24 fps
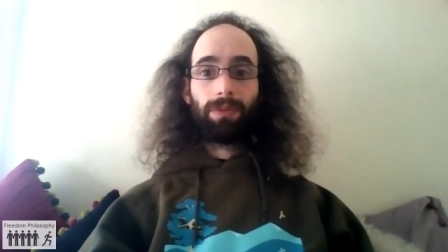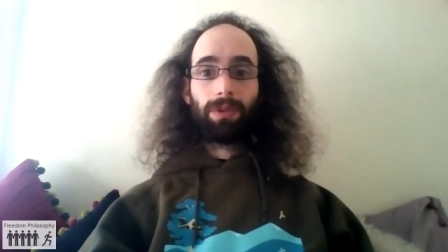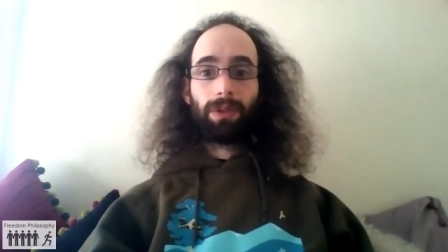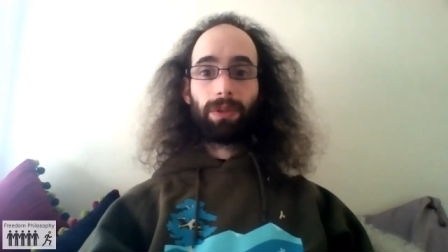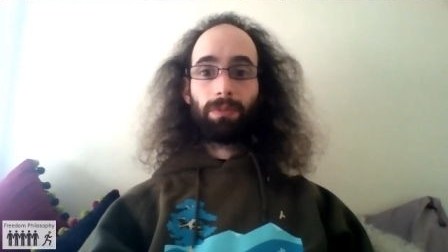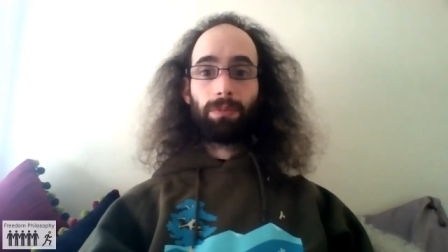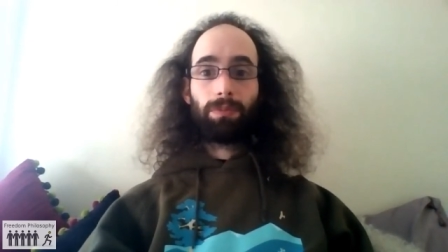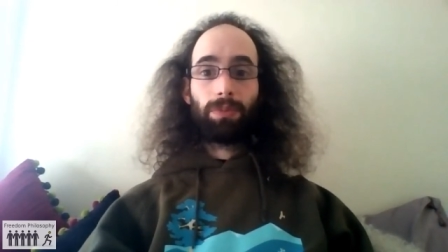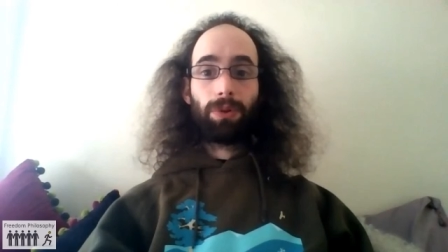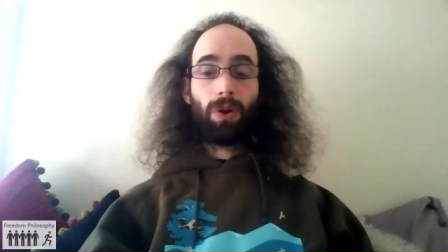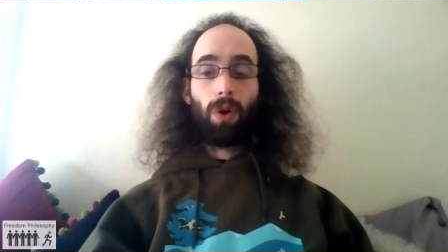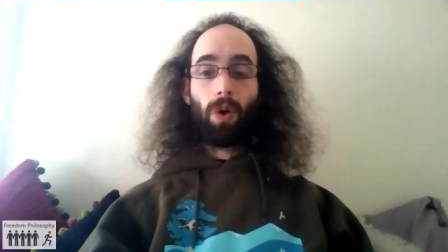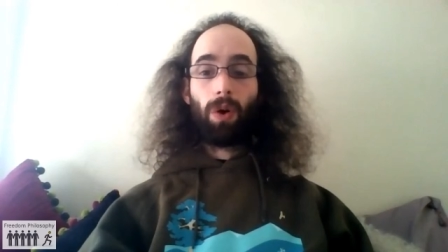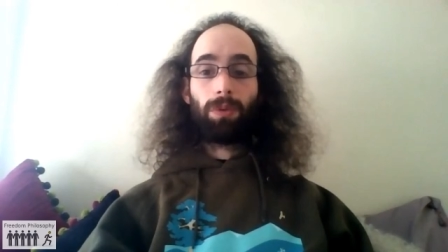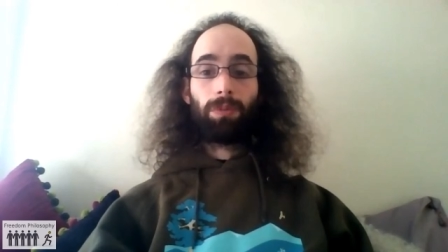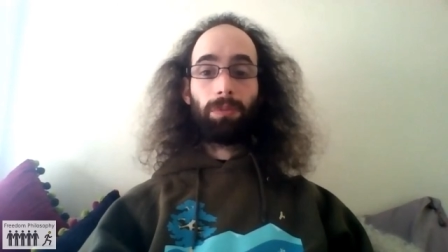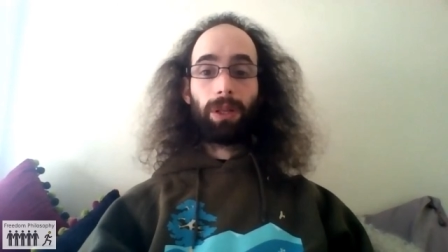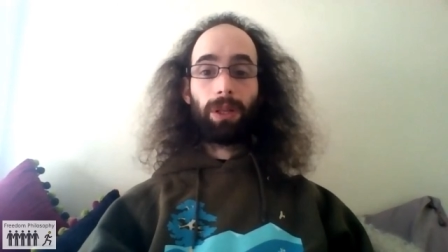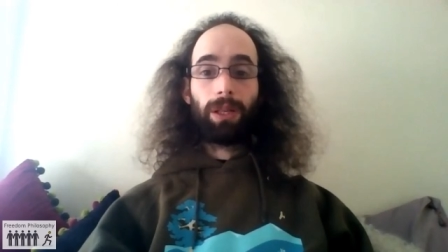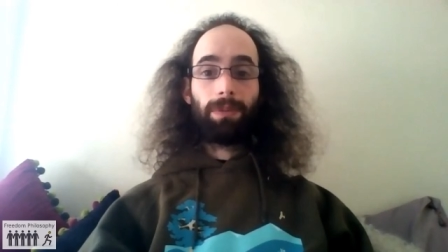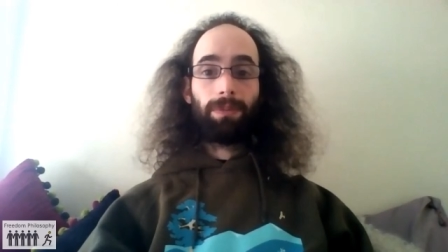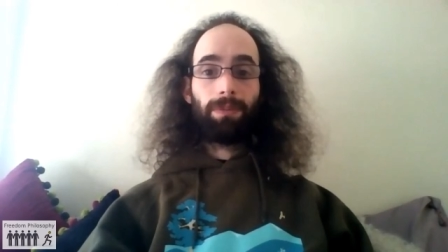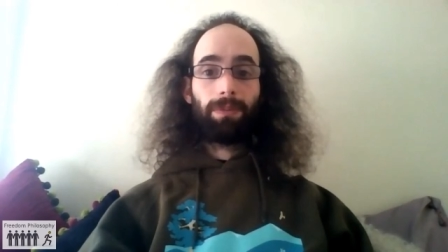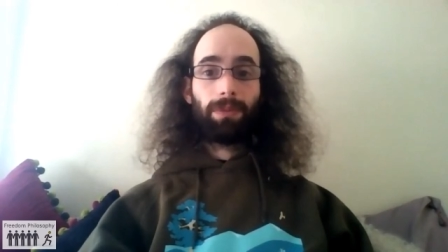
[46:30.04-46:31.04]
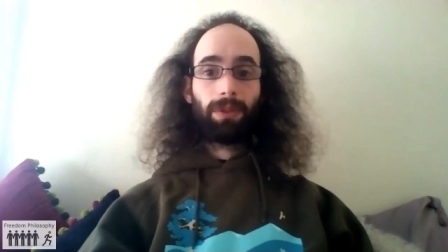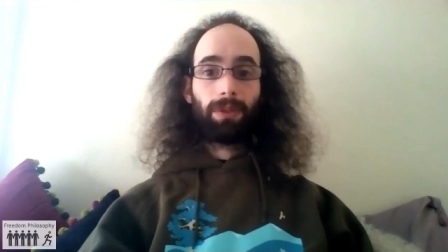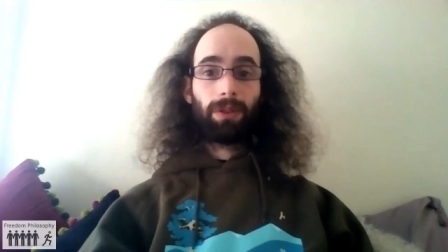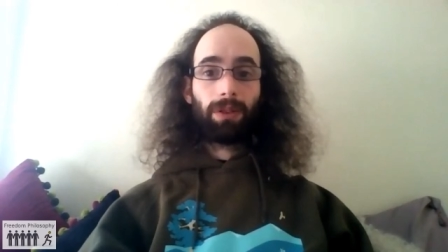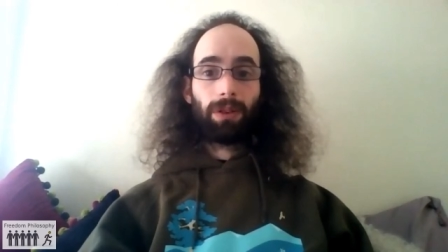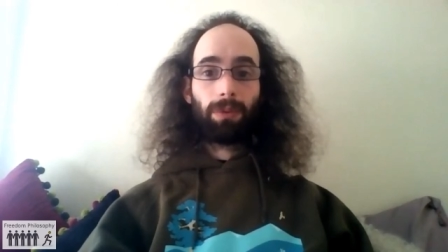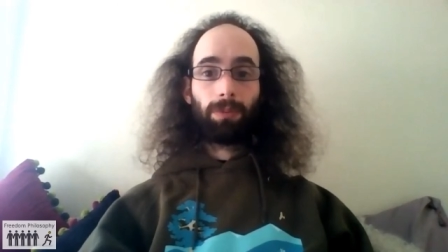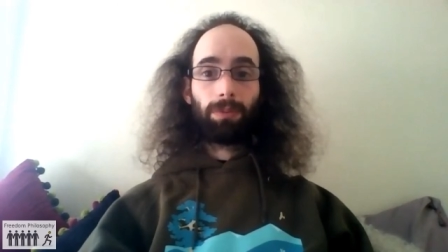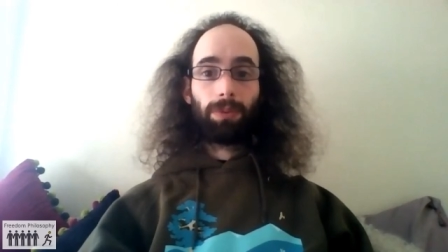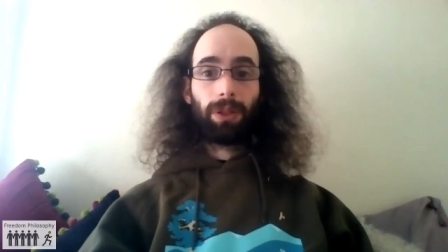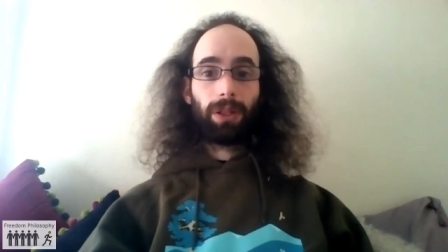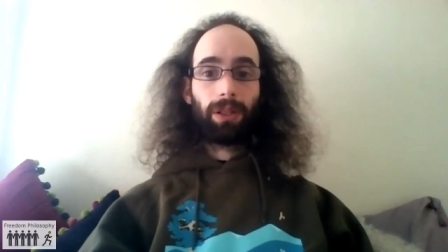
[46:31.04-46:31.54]
beyond me
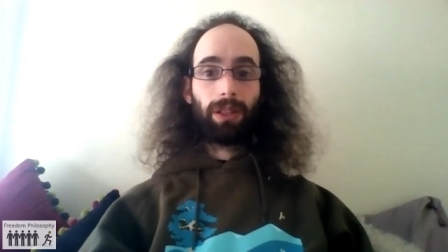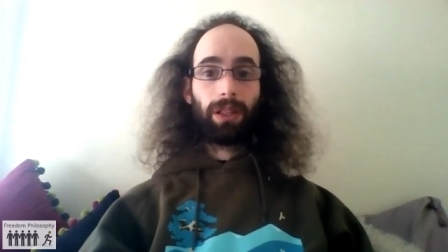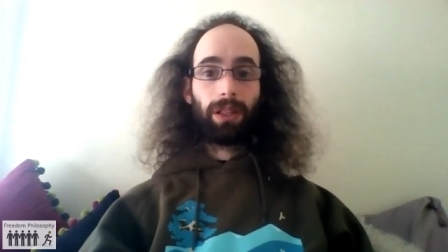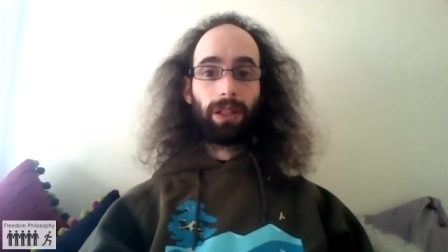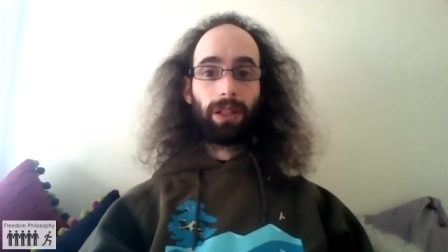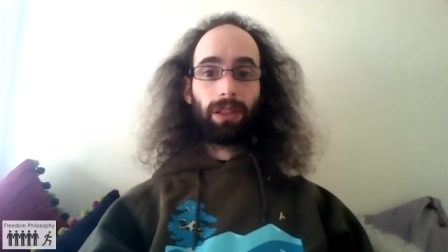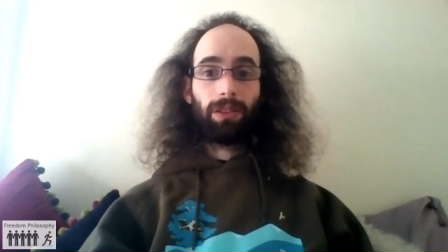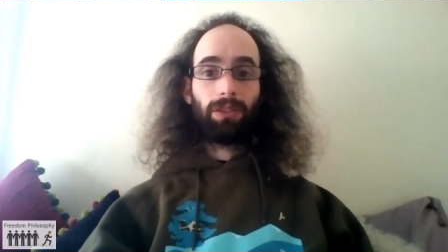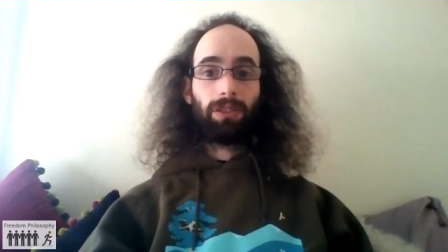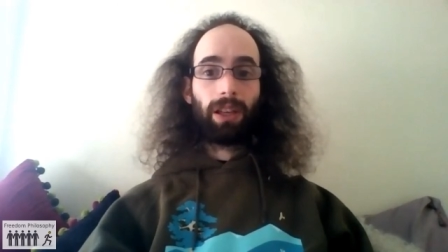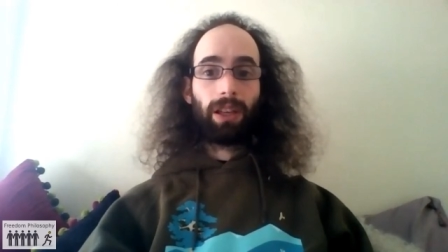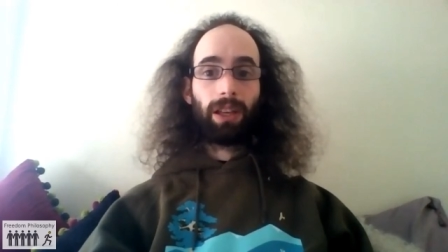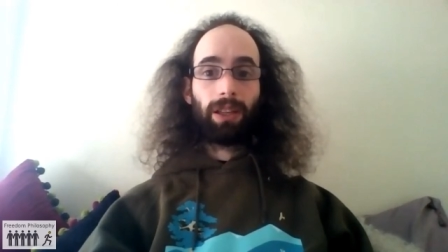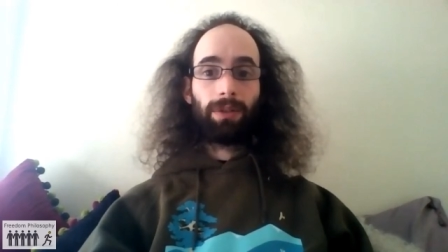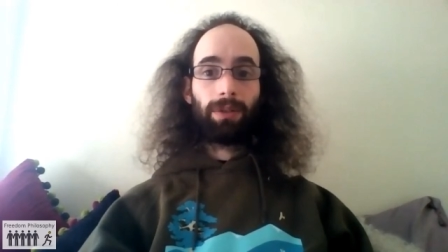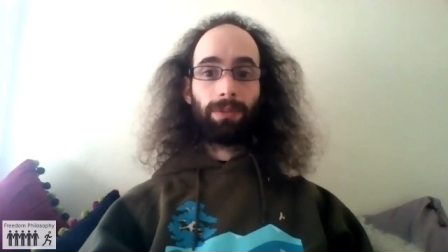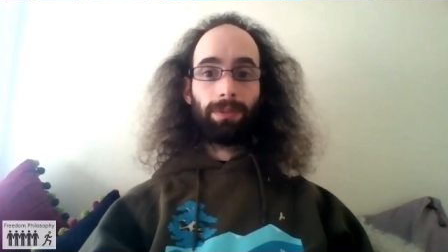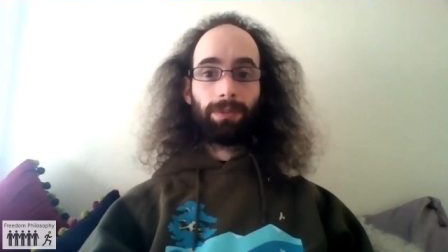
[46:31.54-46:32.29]
completely mm-hmm. insane.